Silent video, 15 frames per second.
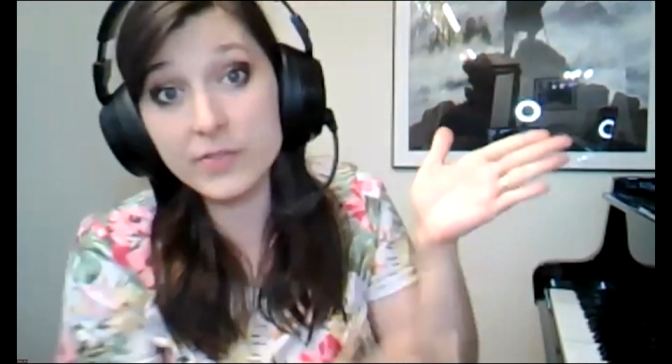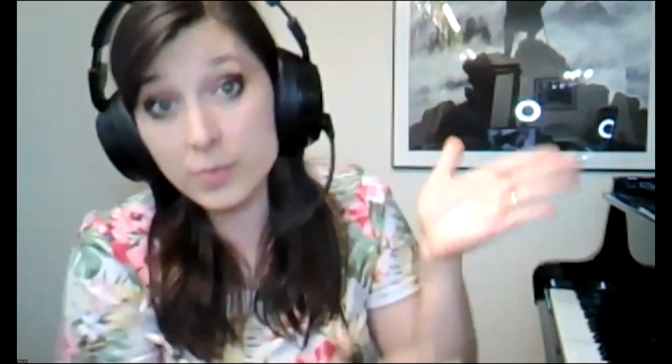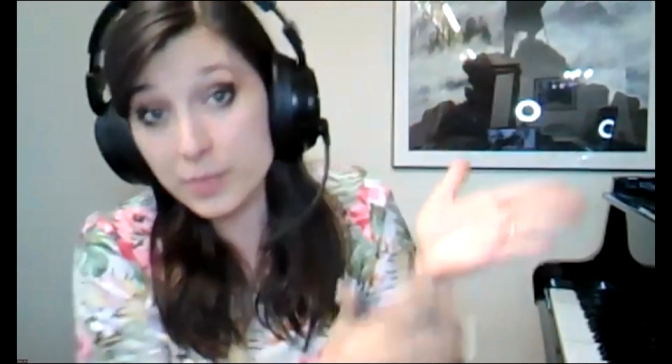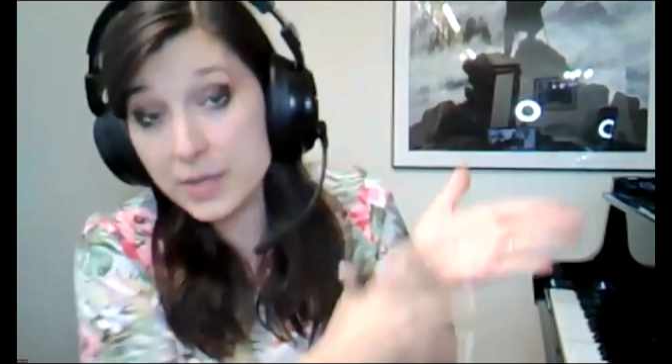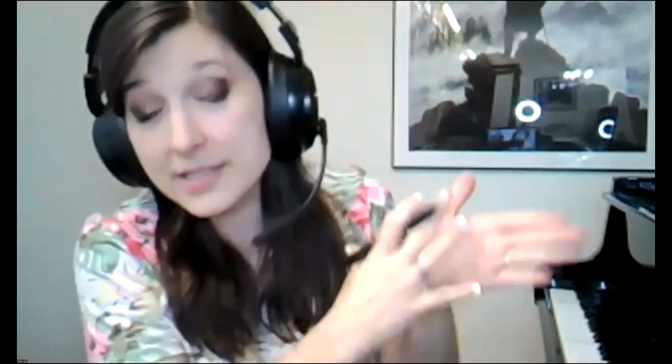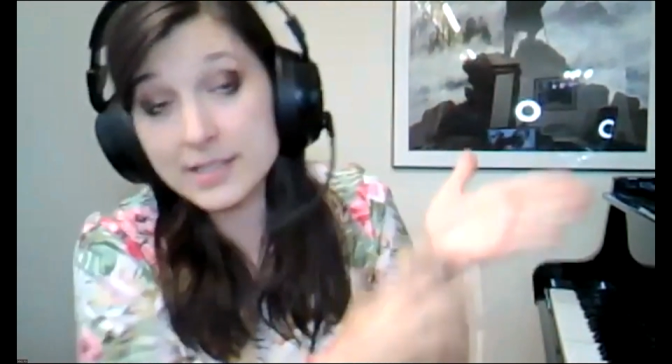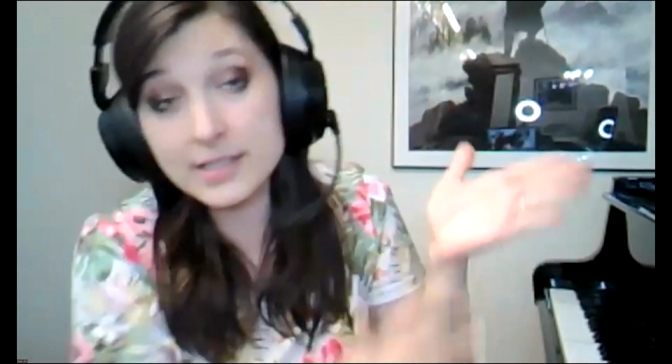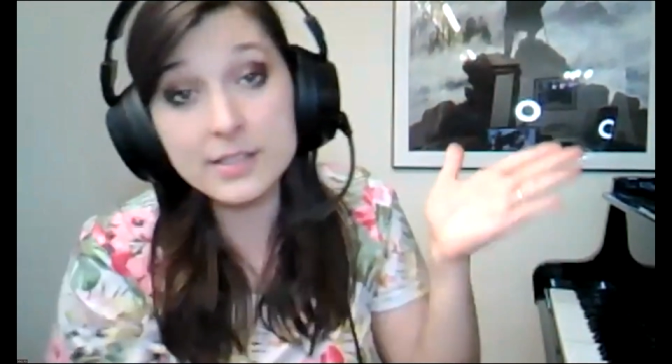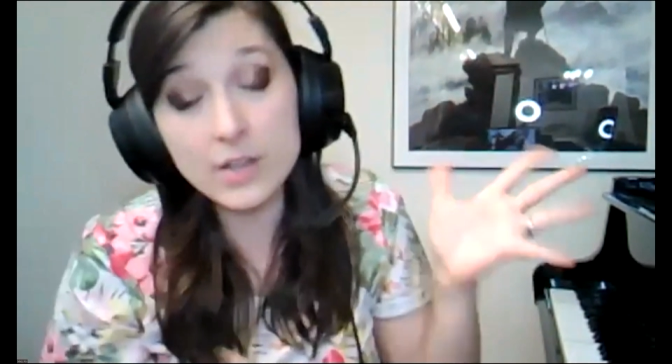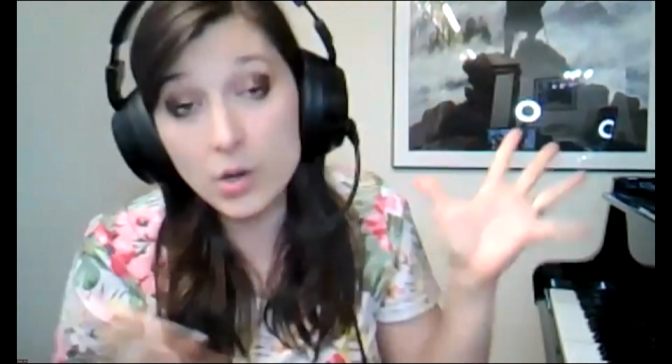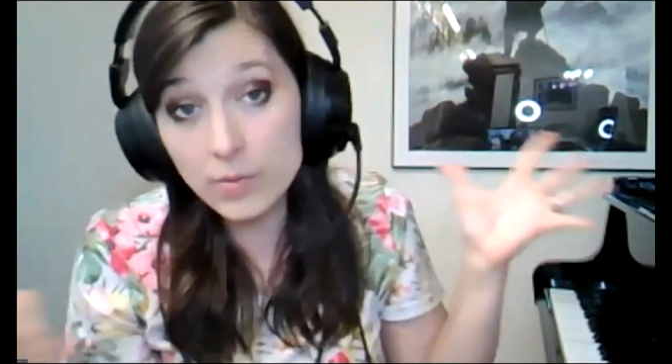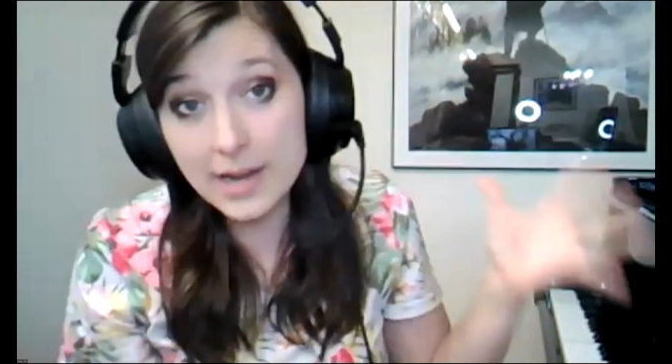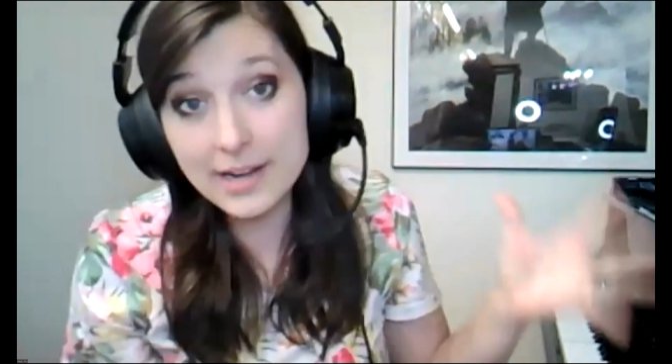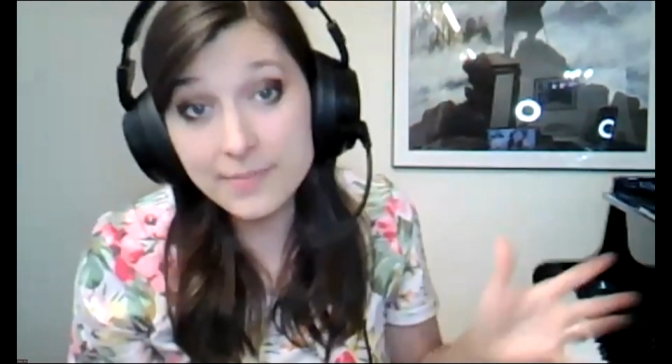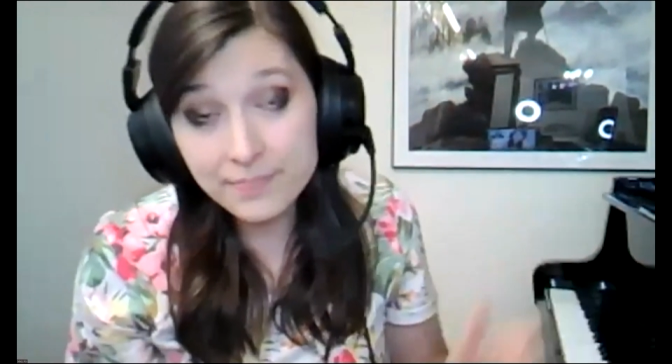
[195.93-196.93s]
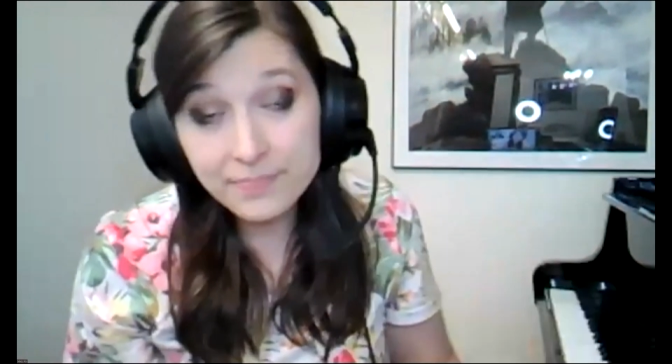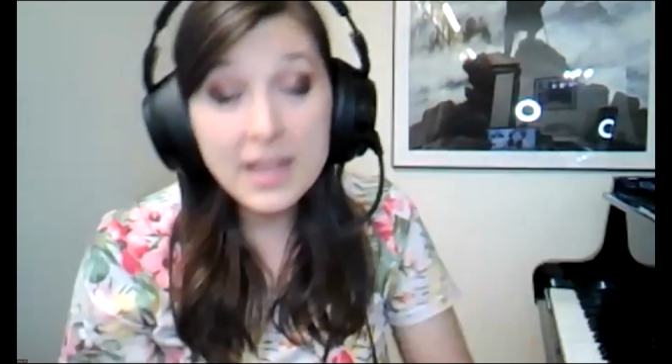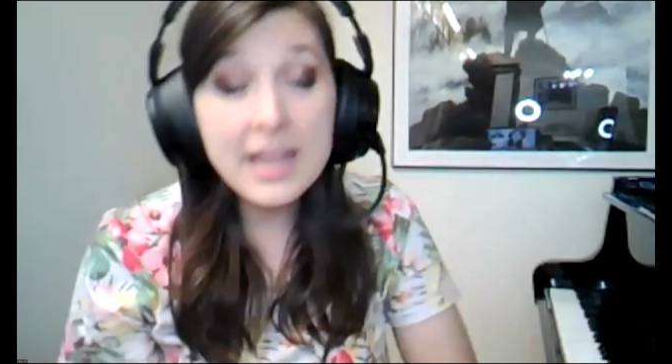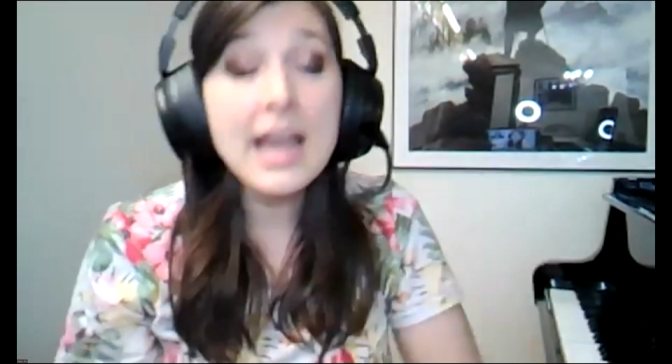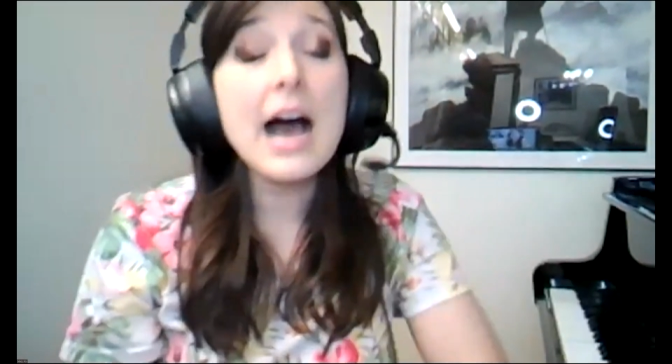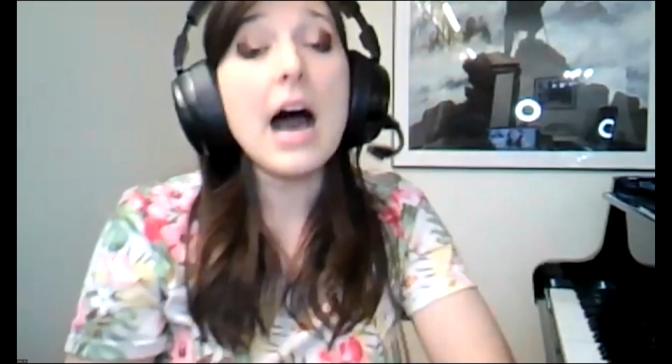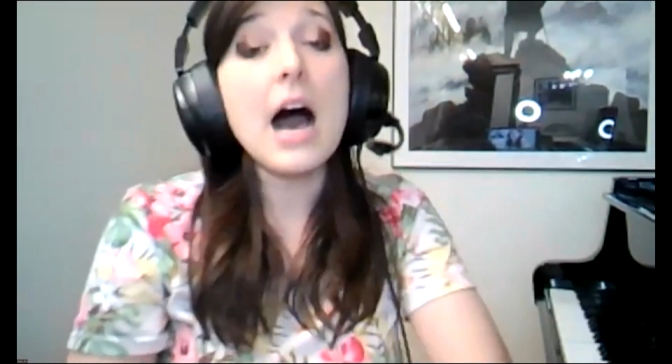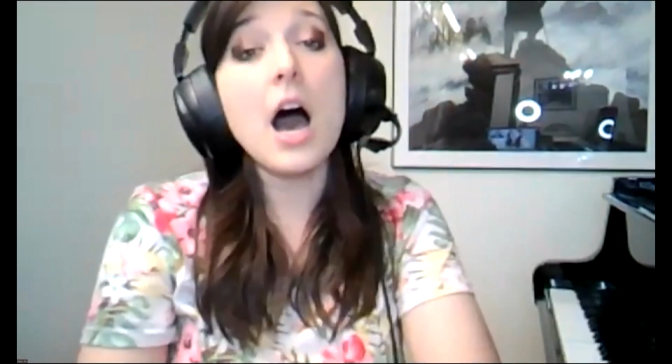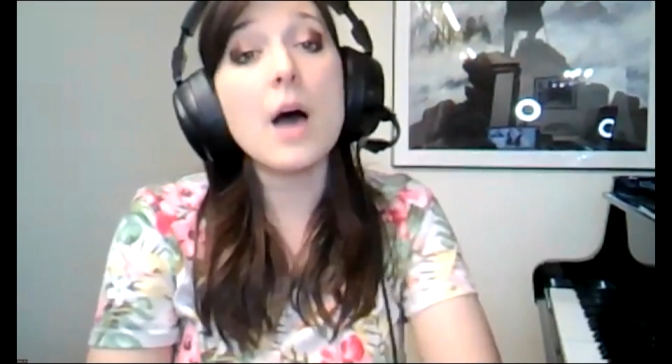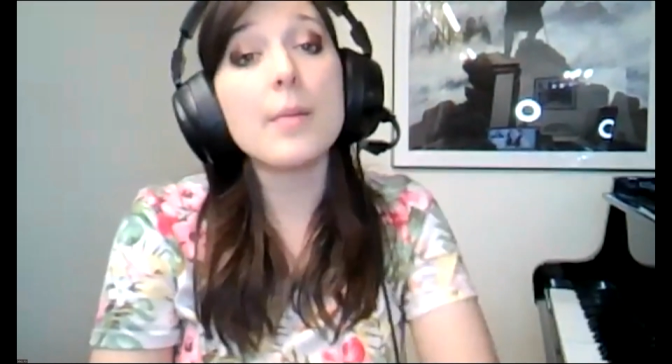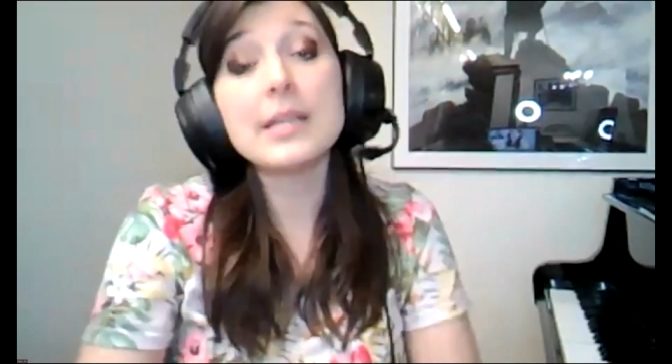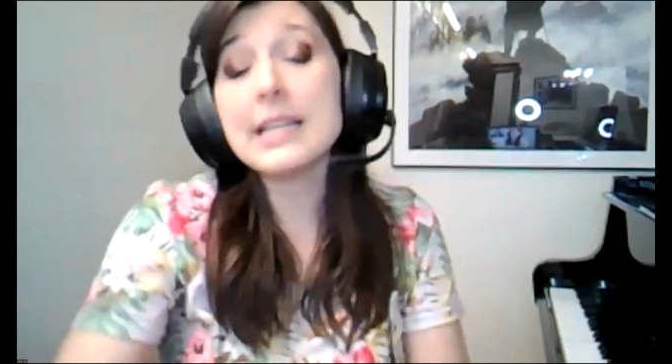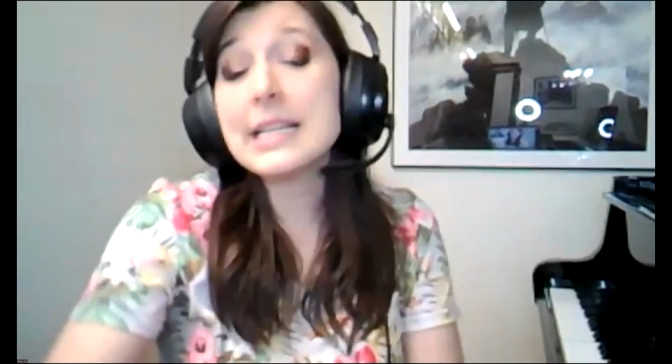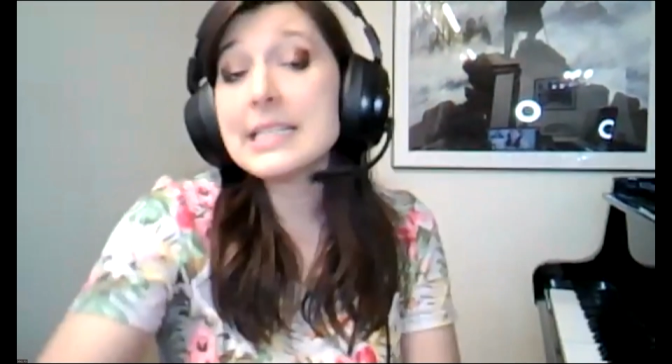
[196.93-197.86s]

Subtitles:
the pieces already. And